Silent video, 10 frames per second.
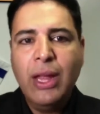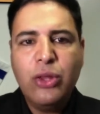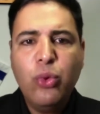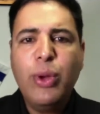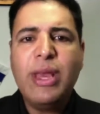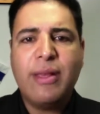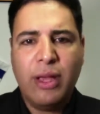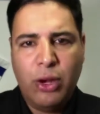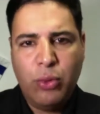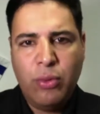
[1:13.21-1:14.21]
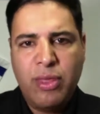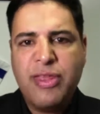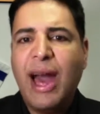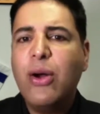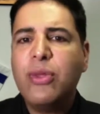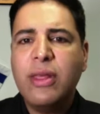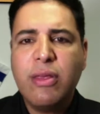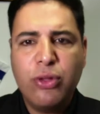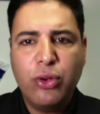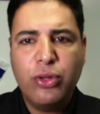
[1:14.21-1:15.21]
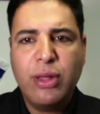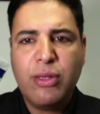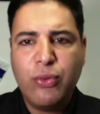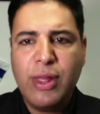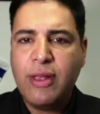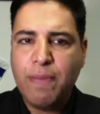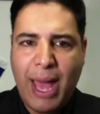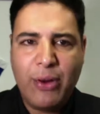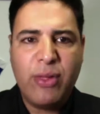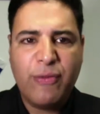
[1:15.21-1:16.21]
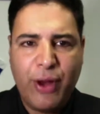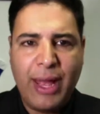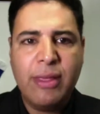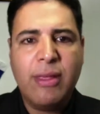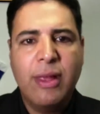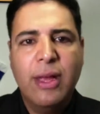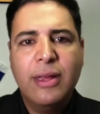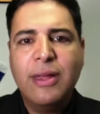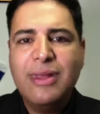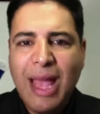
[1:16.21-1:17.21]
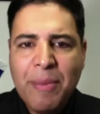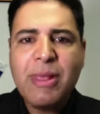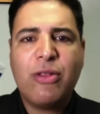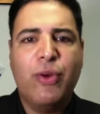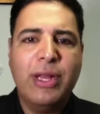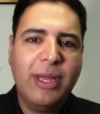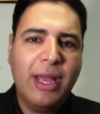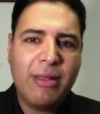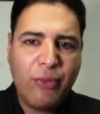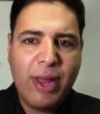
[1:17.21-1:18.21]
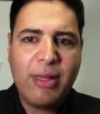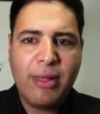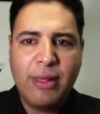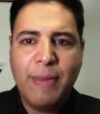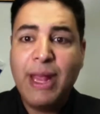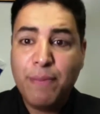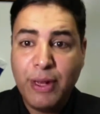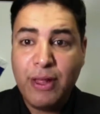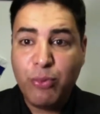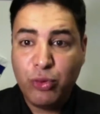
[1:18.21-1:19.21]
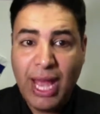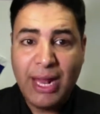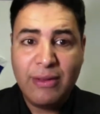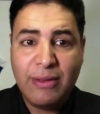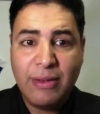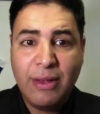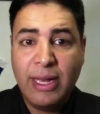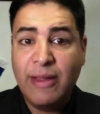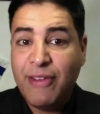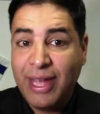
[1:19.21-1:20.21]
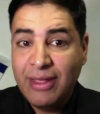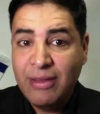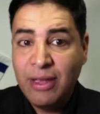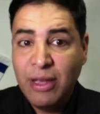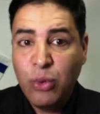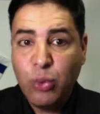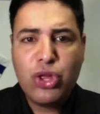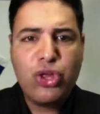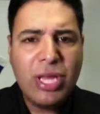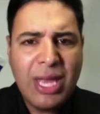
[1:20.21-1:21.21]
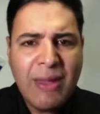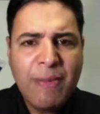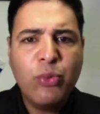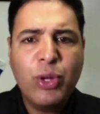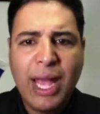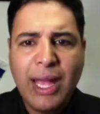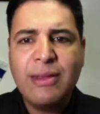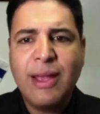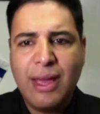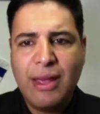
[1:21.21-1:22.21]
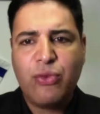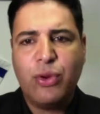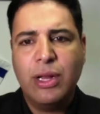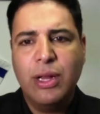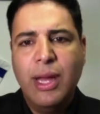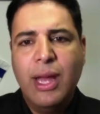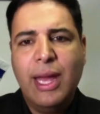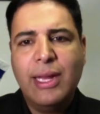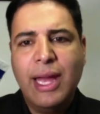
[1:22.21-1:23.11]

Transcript: Two weeks ago, thousands took to the streets in Paris, France, to demonstrate against racism and police brutality, an event which teemed with anti-Israel and